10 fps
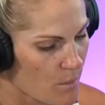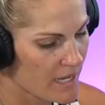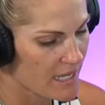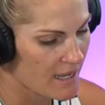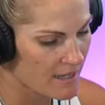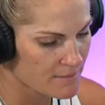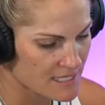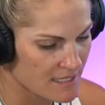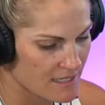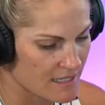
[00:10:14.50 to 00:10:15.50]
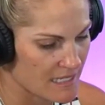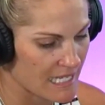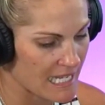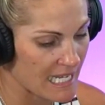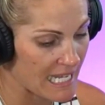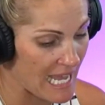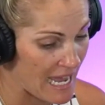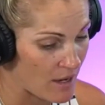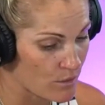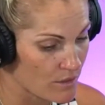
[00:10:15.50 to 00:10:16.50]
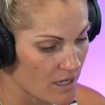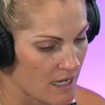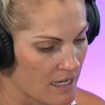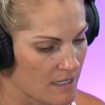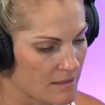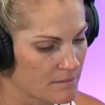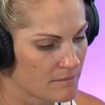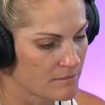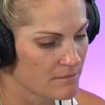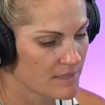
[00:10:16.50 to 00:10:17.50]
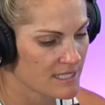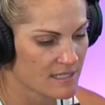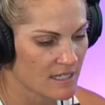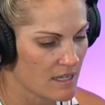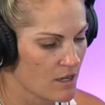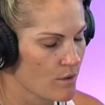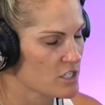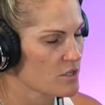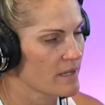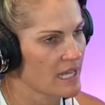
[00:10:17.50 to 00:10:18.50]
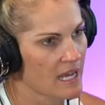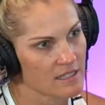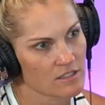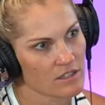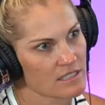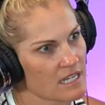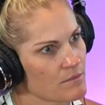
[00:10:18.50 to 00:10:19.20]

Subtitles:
When it comes to eating out, this is a question we get asked all the time.